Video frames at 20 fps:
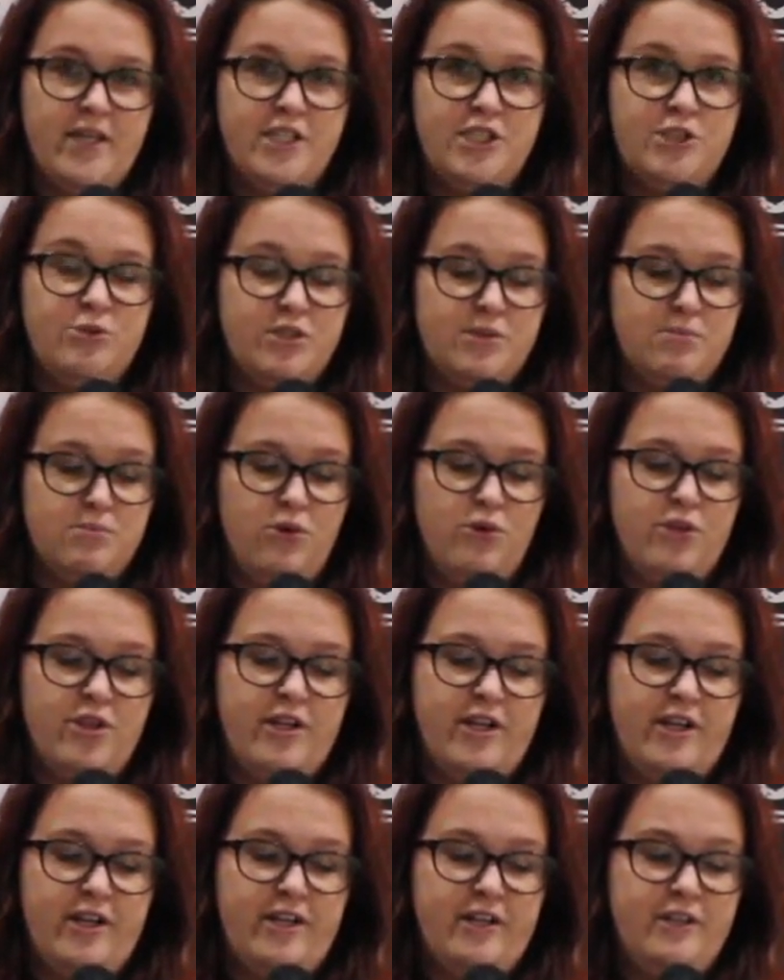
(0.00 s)
She was more
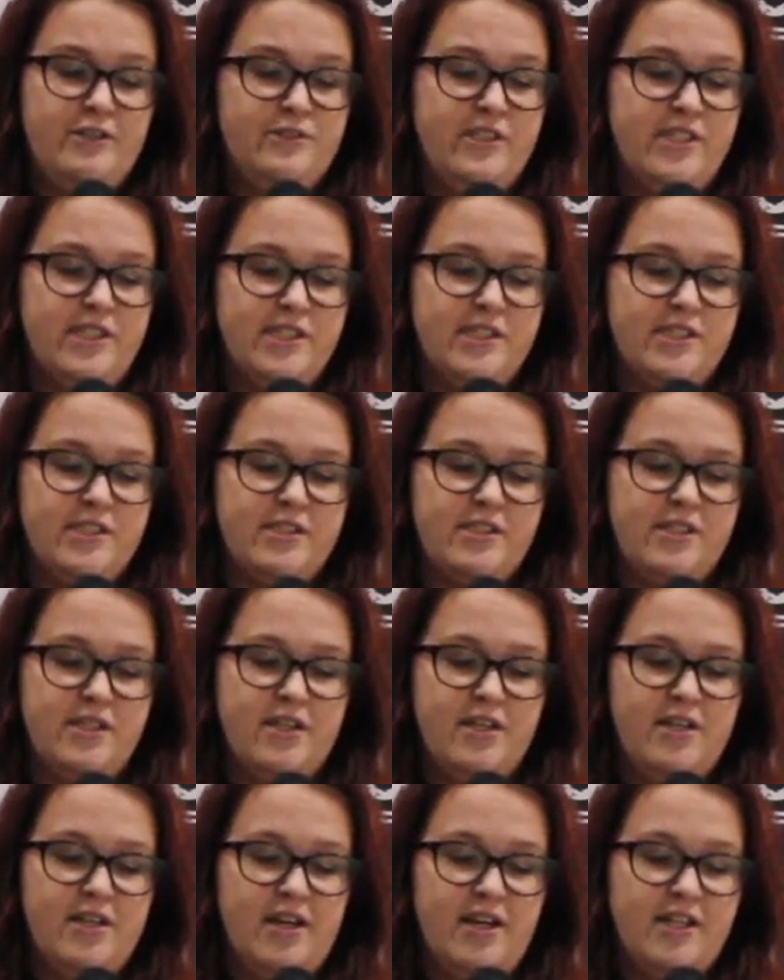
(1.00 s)
than an illness,
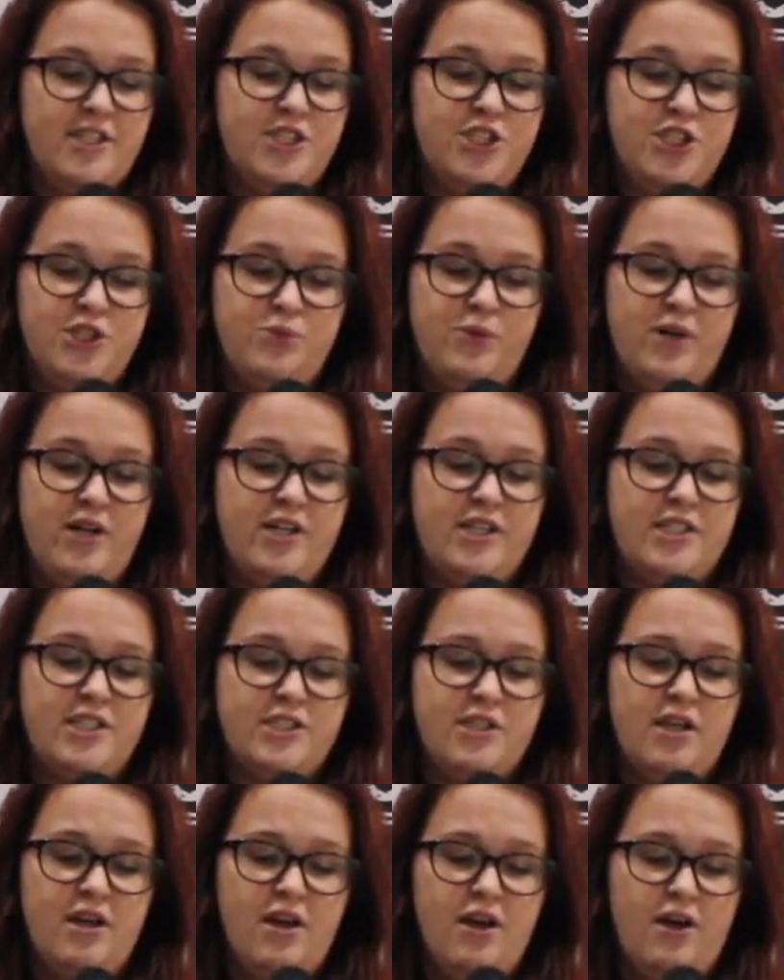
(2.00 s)
and 2
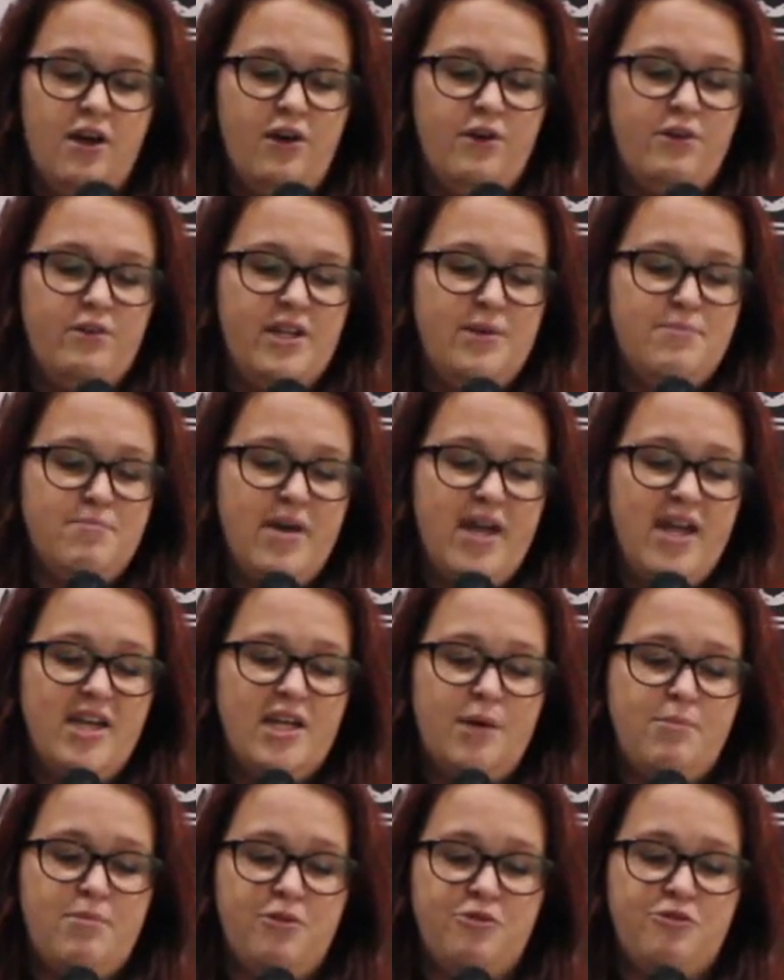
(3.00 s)
words only
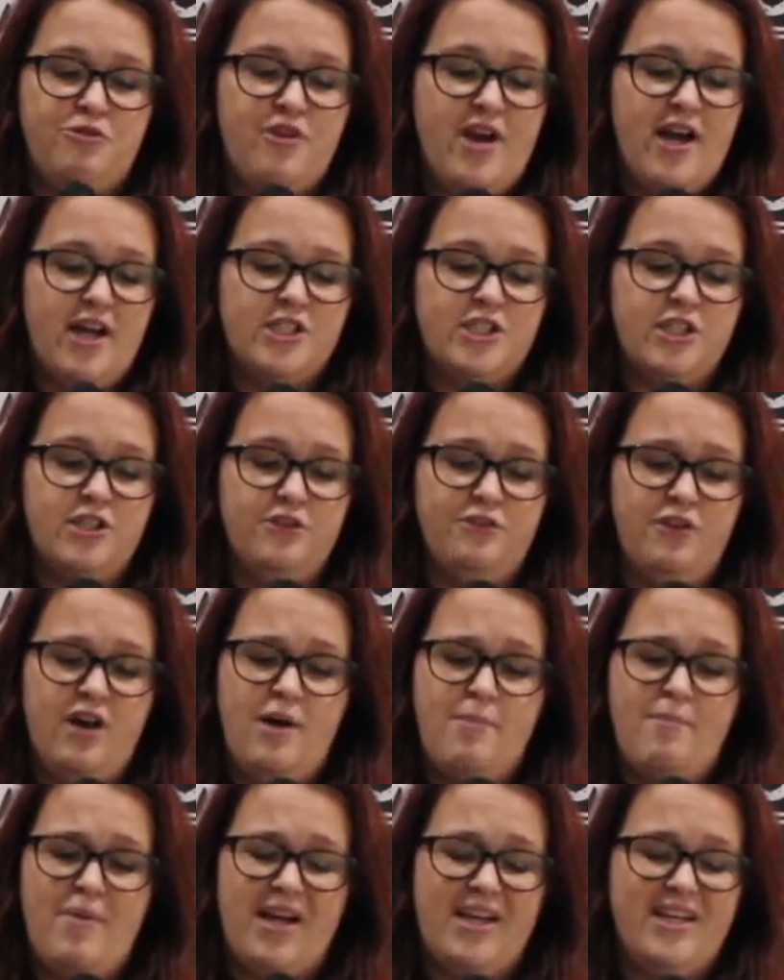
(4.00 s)
made up a fraction of
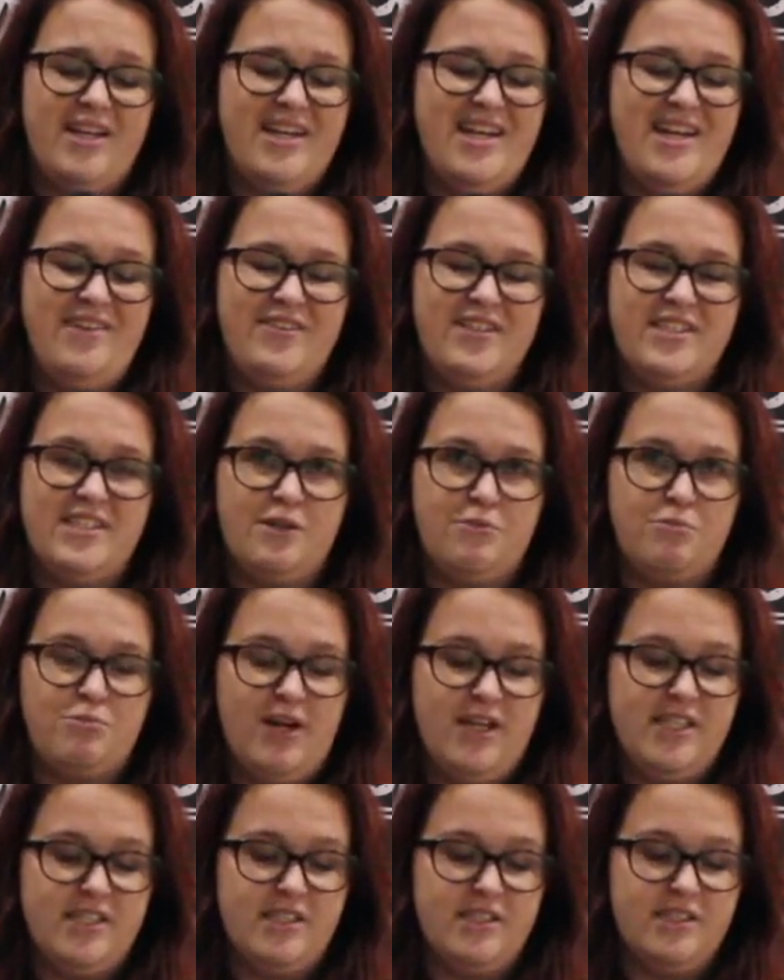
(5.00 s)
her magnificent
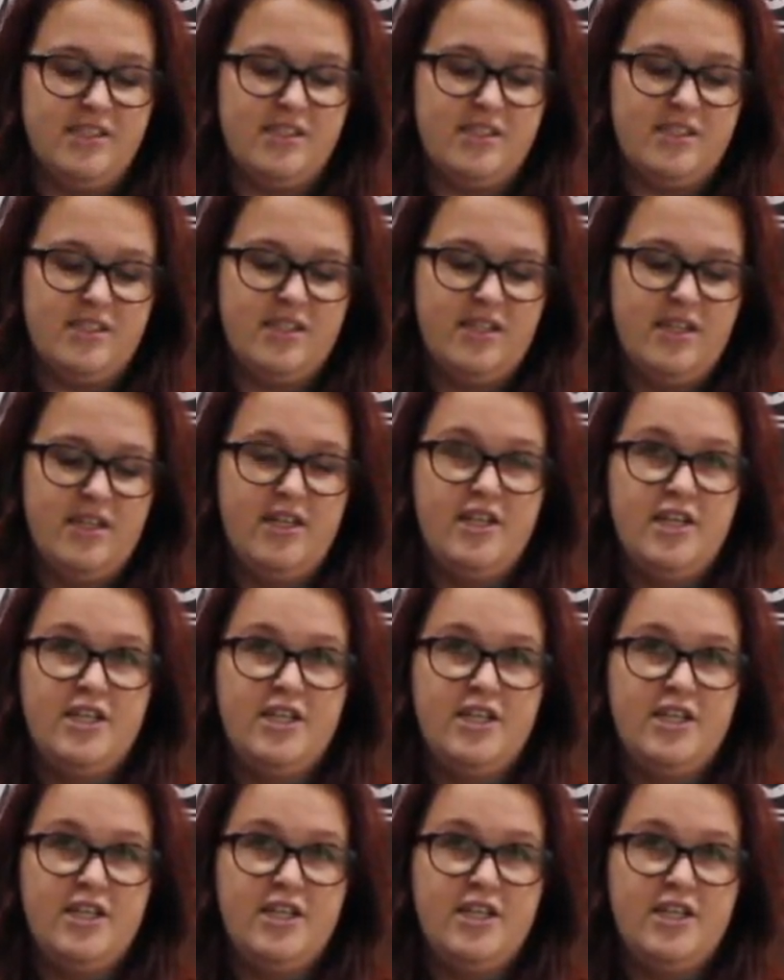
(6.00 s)
presence.